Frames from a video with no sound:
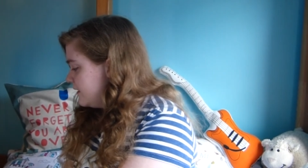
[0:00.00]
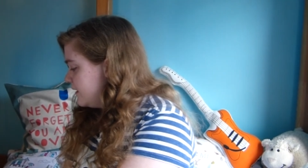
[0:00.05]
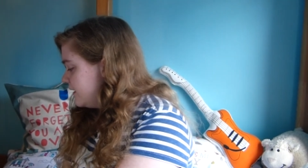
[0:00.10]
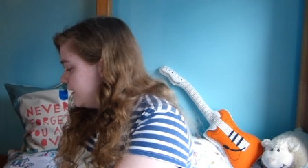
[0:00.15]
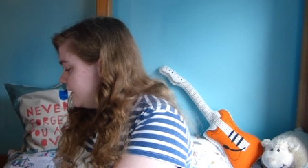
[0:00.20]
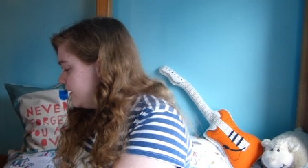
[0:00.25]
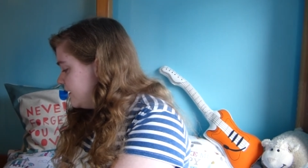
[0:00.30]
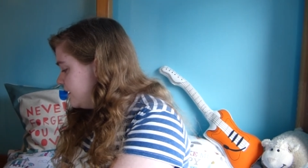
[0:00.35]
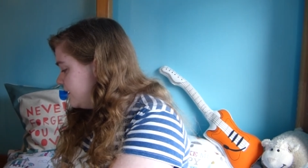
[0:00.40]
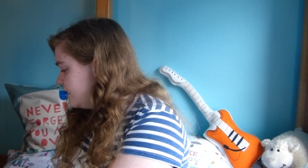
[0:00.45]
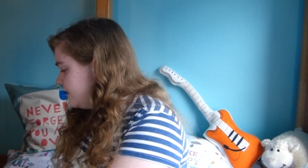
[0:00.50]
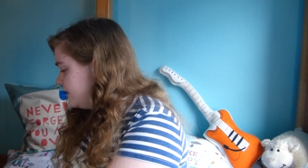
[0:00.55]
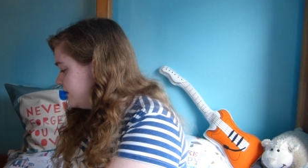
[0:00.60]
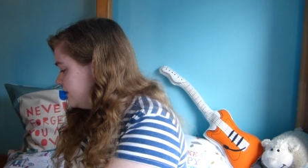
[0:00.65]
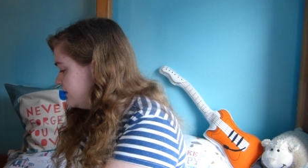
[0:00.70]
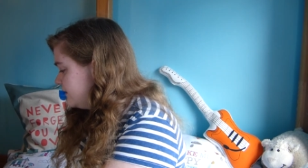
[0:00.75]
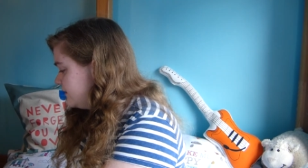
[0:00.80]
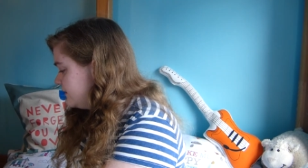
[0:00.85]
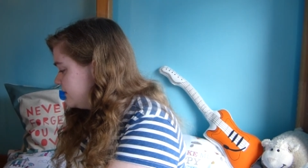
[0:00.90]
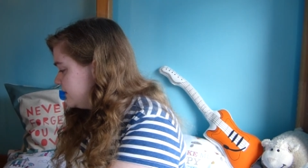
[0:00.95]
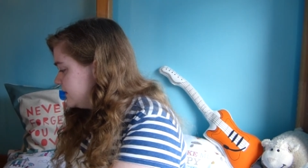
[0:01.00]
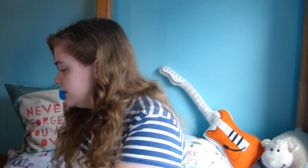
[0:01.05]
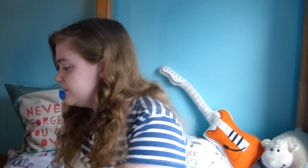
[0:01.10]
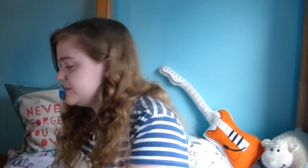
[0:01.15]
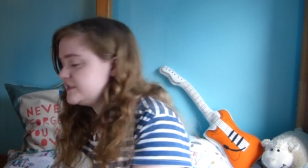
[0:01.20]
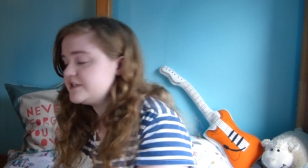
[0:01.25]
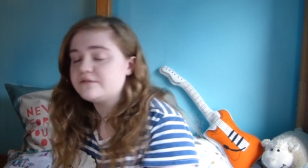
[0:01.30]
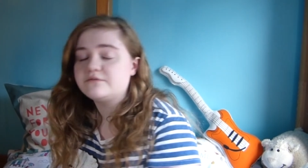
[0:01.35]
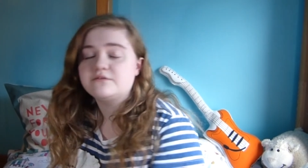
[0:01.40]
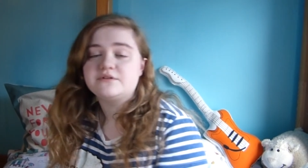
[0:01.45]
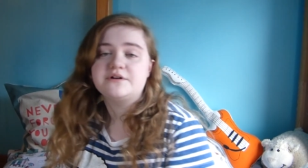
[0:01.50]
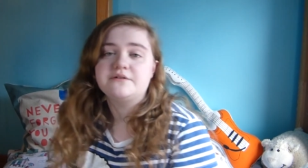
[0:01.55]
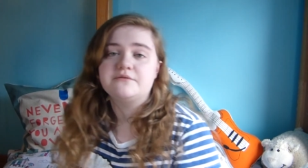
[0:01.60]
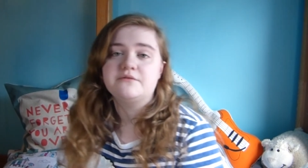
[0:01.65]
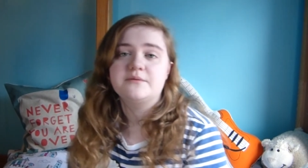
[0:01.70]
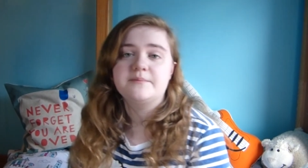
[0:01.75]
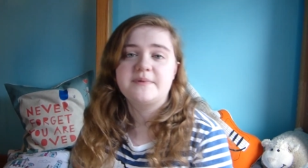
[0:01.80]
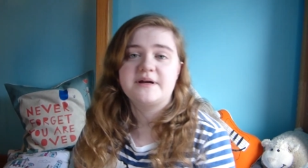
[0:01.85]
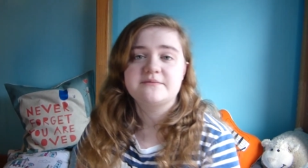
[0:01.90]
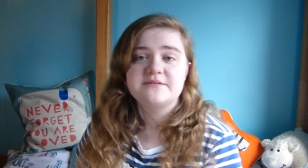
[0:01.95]
uh, if you don't want to know
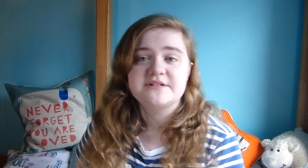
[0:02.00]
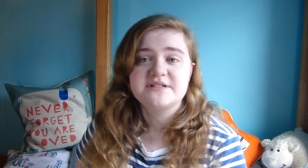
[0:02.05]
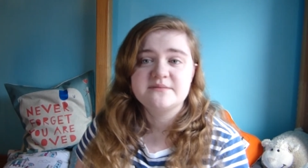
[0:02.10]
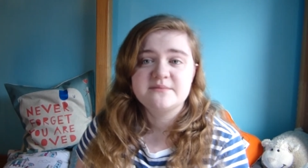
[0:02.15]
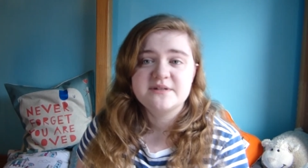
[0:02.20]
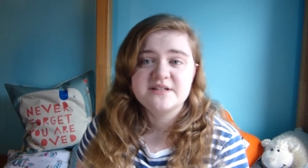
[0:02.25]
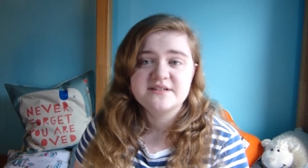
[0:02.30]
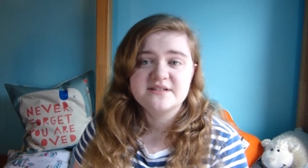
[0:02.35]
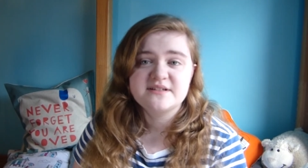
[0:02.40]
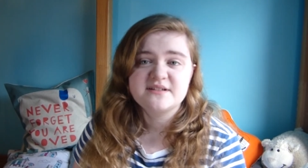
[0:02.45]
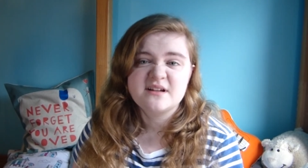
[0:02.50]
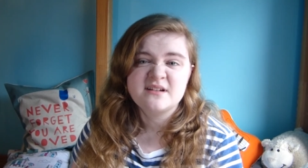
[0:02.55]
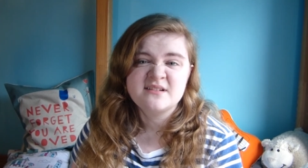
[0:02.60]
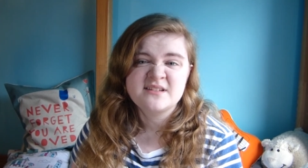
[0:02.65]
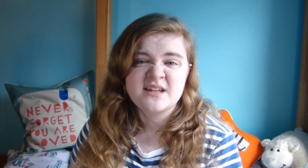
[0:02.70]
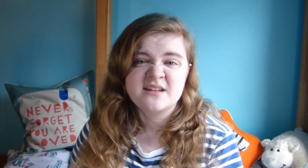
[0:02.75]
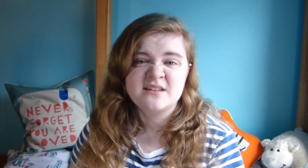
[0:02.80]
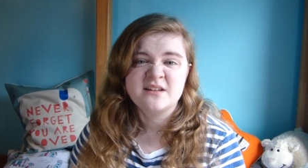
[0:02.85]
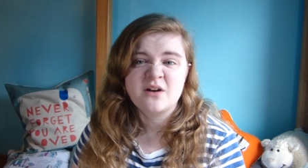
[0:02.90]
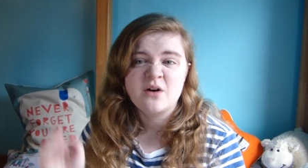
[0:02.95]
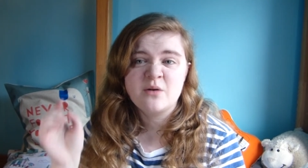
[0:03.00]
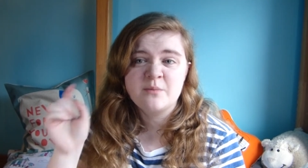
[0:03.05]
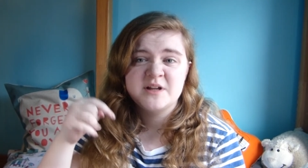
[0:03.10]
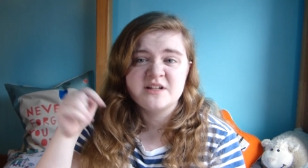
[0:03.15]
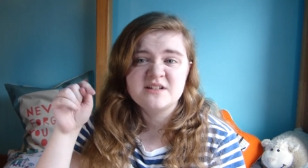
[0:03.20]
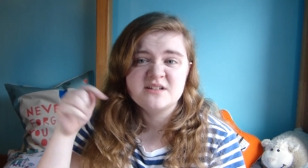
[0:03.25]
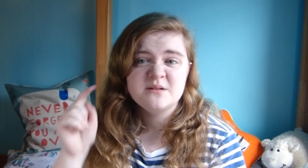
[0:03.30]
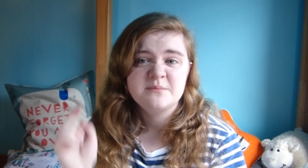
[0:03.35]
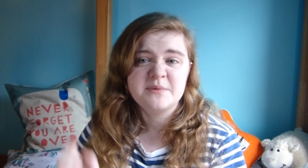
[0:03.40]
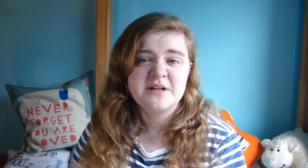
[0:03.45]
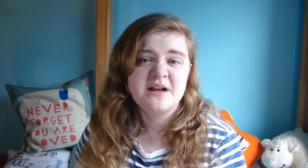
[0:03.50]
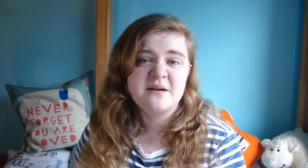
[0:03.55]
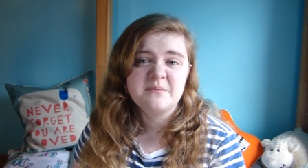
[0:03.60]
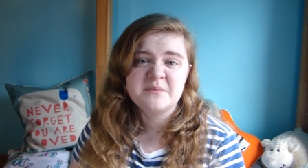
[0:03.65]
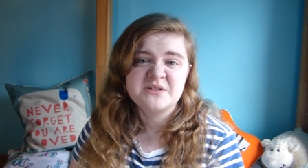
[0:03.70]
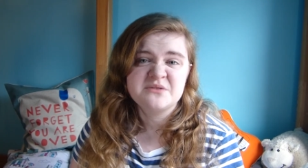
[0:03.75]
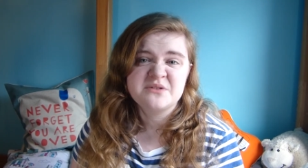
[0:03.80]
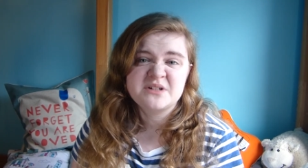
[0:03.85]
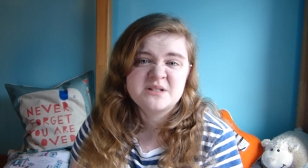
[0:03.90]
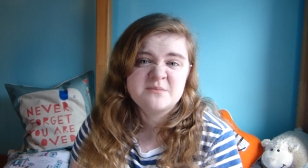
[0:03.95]
what baptism is ask in the comments I'd be
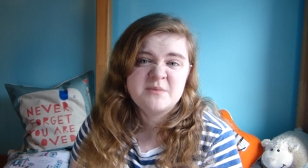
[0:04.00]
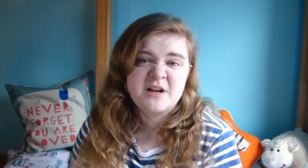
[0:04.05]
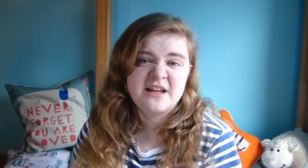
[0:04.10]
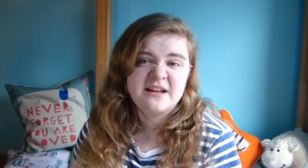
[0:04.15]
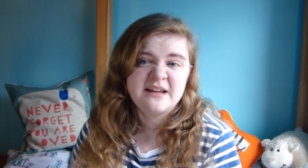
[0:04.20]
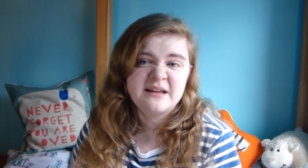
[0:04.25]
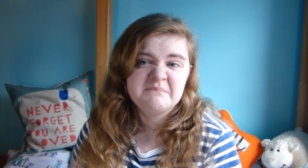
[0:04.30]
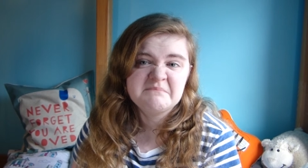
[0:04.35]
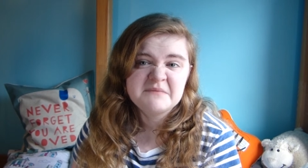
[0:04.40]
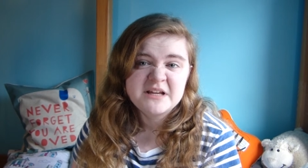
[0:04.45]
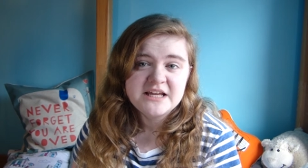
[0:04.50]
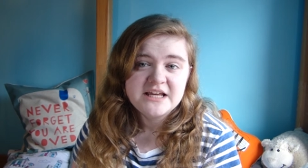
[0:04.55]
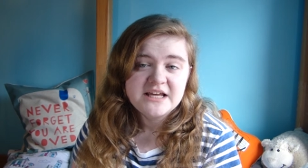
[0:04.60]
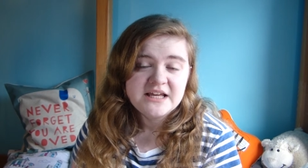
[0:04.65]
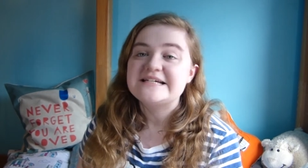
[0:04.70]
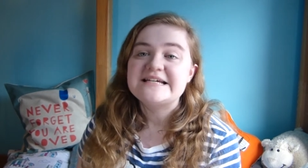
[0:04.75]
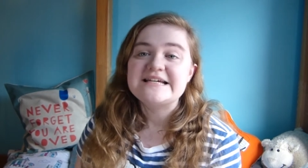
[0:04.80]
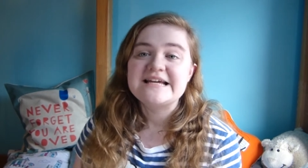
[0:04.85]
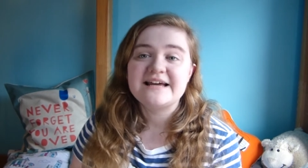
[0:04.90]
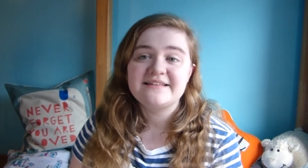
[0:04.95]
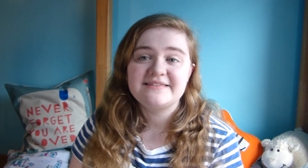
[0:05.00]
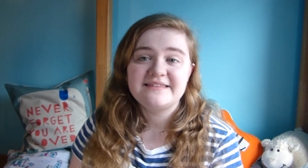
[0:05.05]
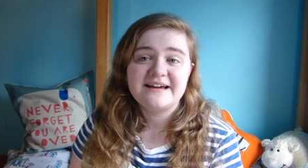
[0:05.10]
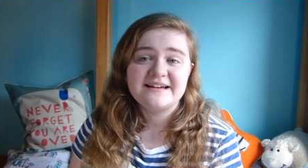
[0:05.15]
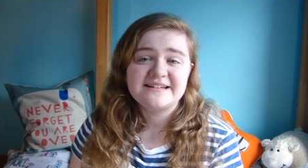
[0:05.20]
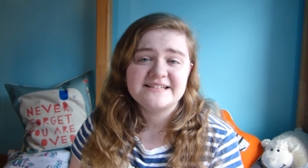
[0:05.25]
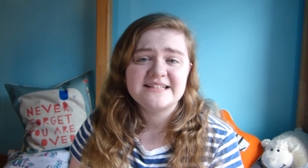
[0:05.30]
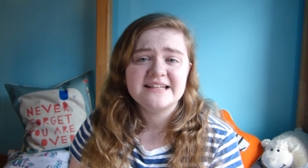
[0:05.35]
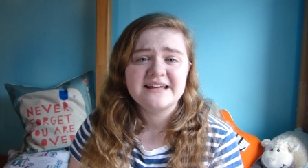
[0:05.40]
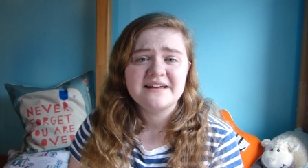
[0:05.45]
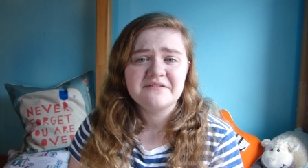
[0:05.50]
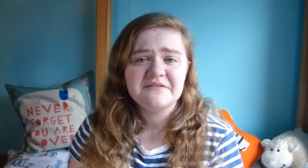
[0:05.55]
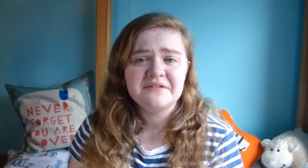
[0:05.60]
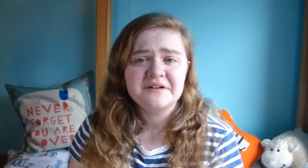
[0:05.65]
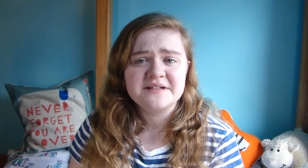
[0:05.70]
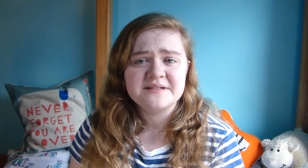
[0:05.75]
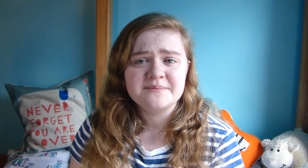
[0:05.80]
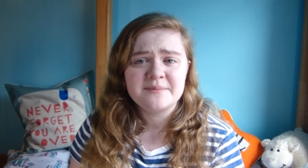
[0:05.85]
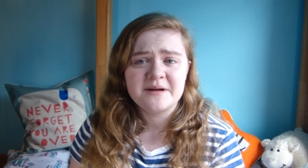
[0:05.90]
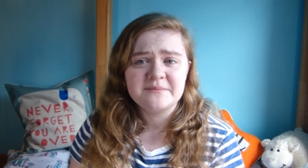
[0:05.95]
happy to explain it he had that as the gift
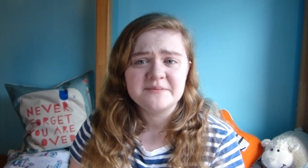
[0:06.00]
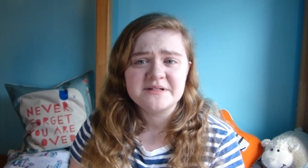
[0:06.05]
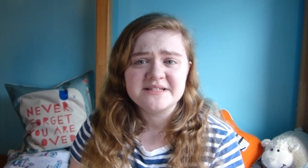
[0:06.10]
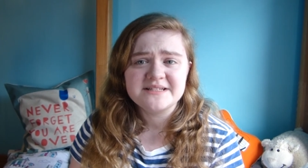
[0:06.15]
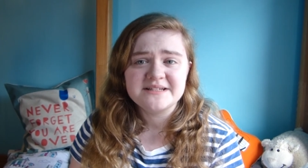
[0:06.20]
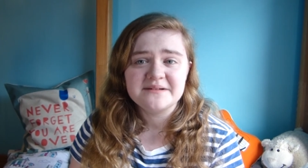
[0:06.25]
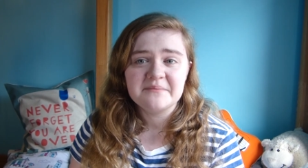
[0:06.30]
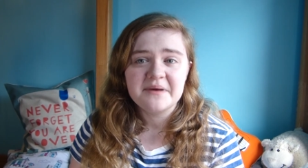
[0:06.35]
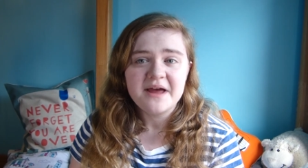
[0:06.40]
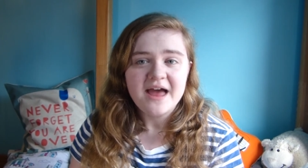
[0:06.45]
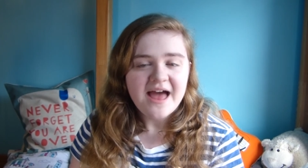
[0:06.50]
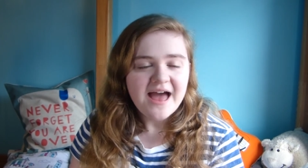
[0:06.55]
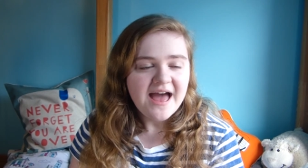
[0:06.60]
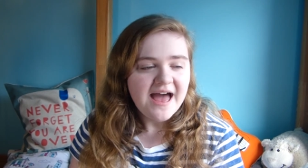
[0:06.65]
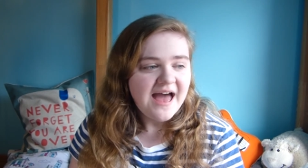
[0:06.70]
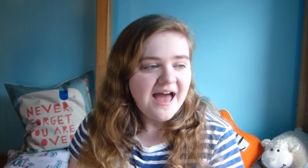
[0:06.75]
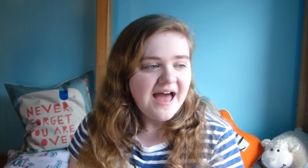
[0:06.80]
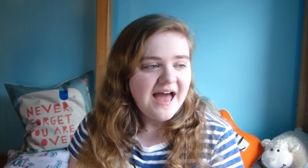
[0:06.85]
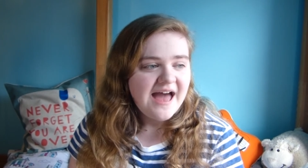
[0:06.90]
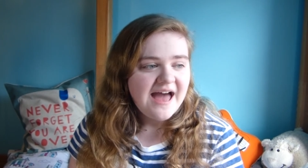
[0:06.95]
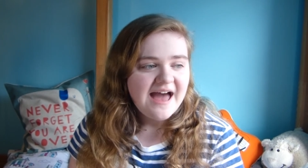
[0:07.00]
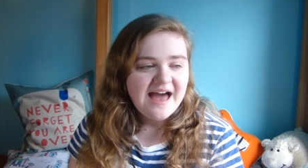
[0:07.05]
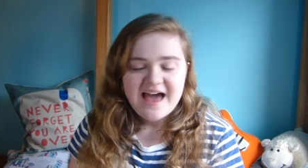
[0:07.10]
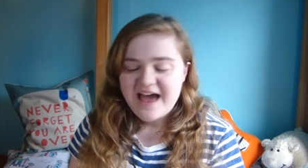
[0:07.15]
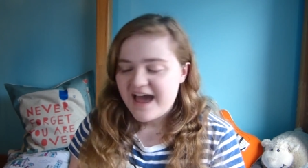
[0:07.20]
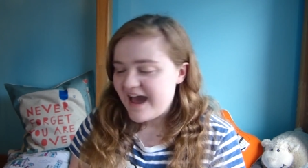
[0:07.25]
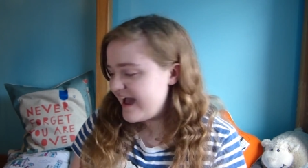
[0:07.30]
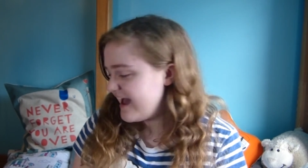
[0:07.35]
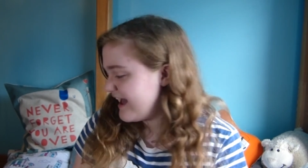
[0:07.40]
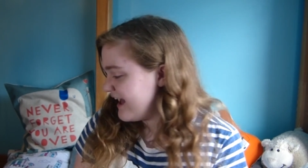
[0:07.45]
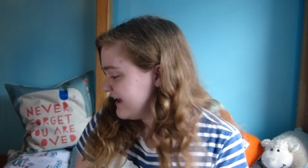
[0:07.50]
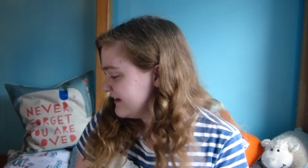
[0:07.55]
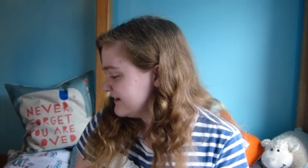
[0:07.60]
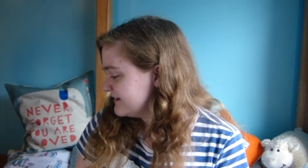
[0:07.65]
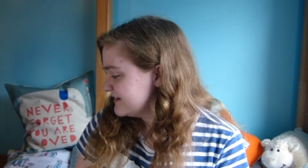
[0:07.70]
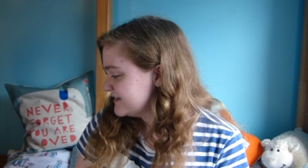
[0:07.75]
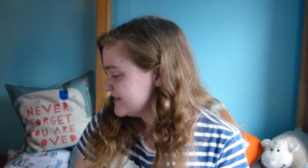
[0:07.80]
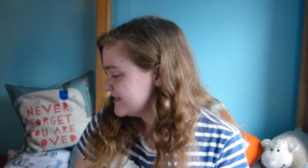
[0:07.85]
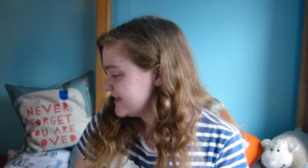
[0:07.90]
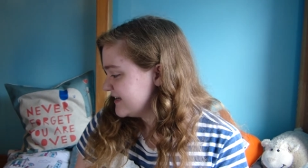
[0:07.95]
for his baptism
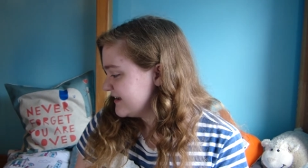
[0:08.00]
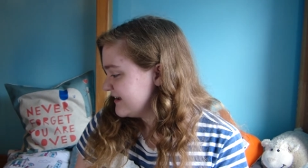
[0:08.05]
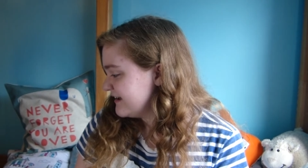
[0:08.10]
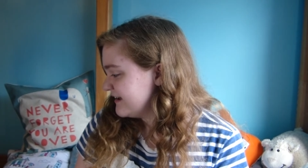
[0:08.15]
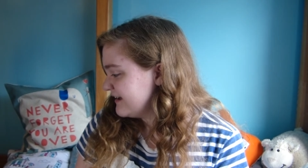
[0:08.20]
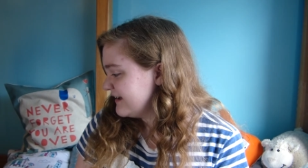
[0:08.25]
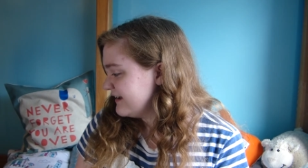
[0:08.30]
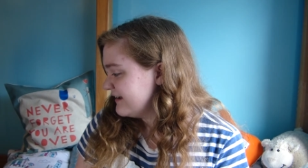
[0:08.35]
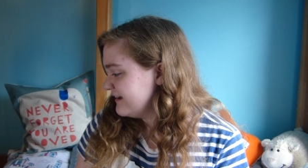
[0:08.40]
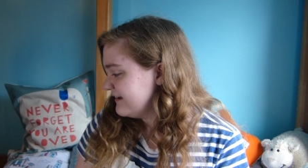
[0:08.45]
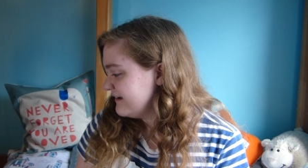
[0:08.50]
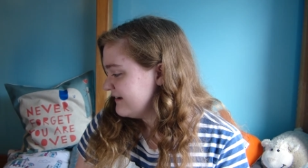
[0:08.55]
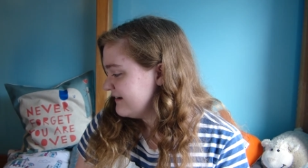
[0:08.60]
and uh,